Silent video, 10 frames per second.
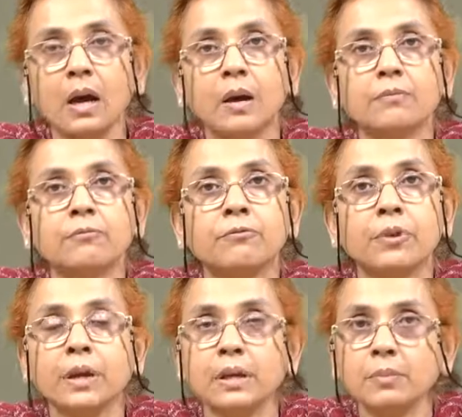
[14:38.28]
a
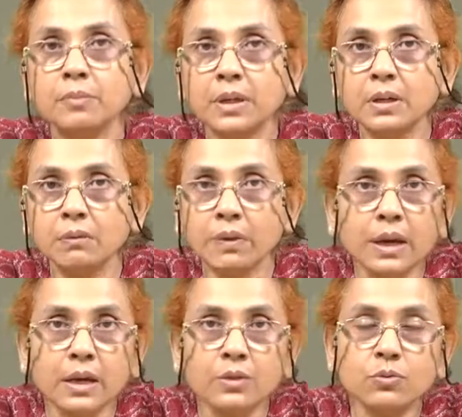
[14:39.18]
fairly big
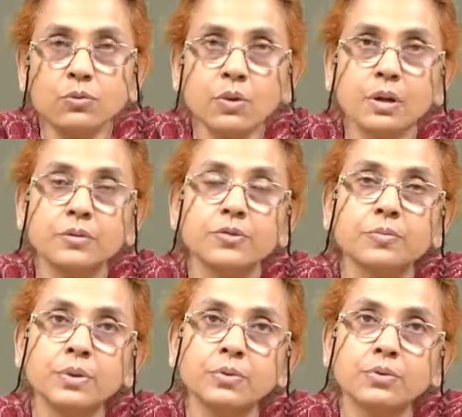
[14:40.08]
way to
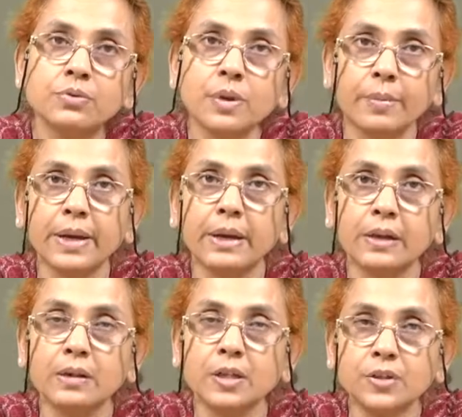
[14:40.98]
contribute to
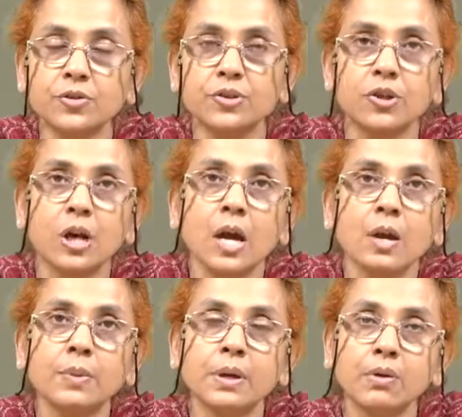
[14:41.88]
American literature
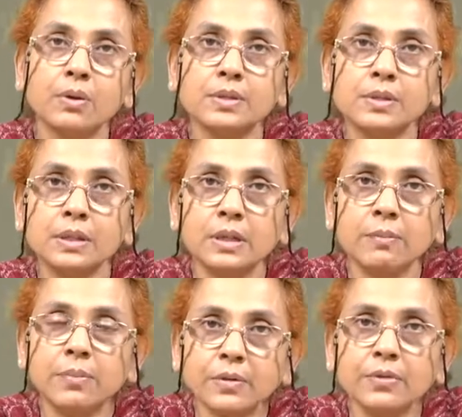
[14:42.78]
because in
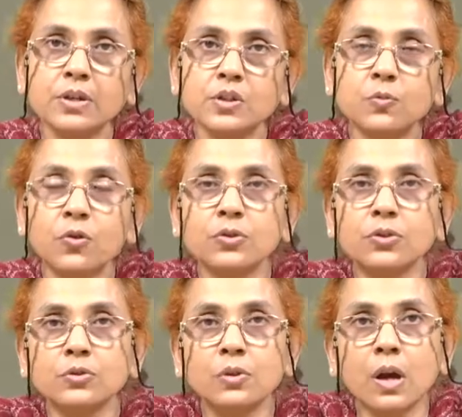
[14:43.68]
a previous
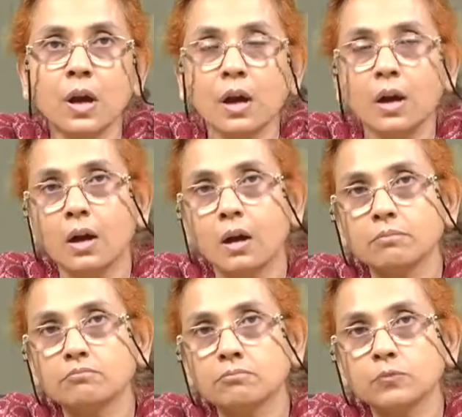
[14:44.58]
module
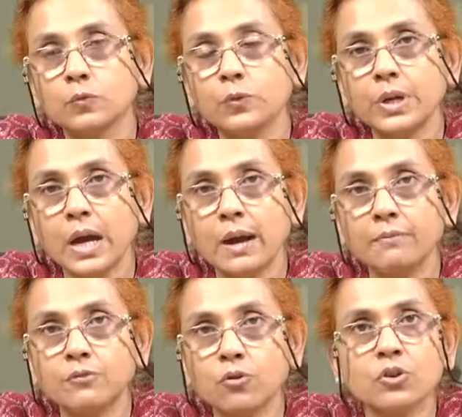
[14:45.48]
um, we
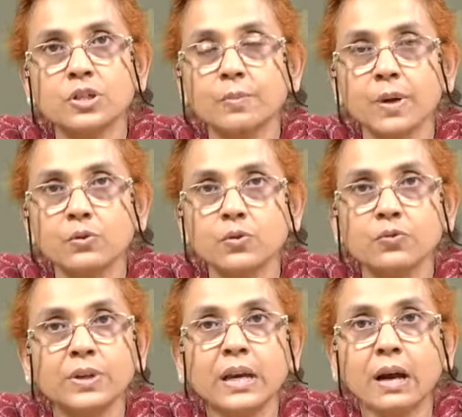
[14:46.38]
have talked about
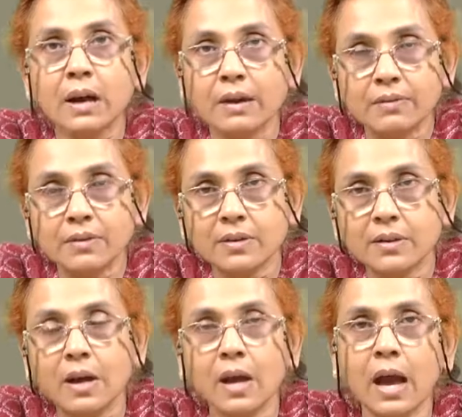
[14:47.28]
Willa
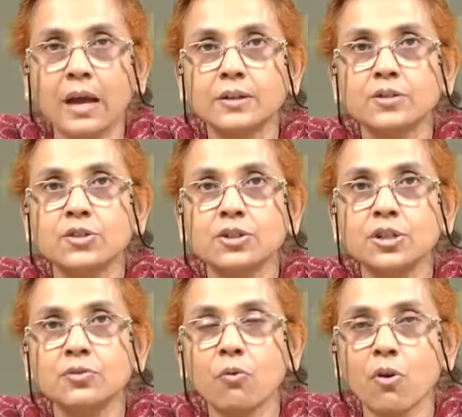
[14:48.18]
Cather and
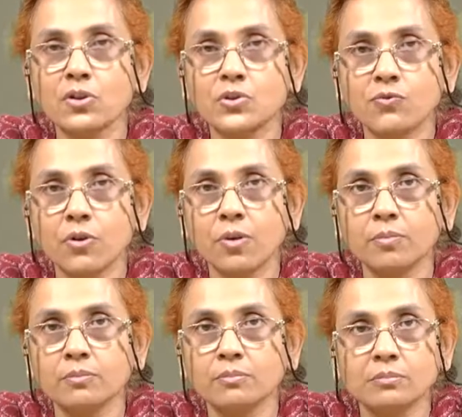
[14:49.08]
she was
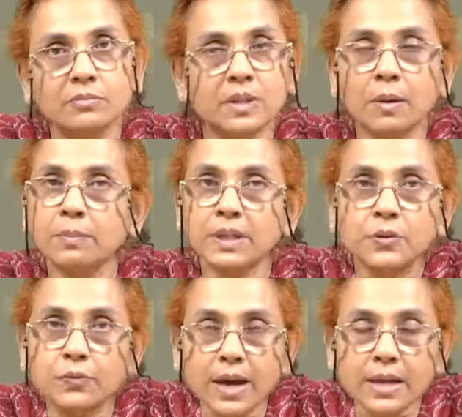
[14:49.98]
from the
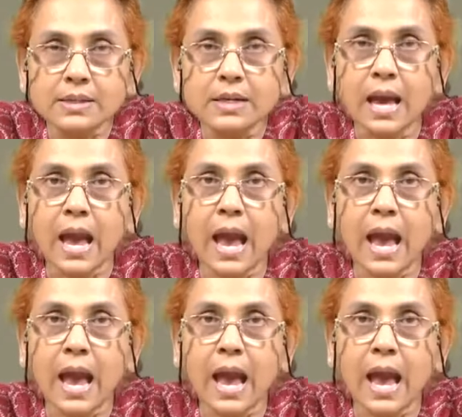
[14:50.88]
Midwest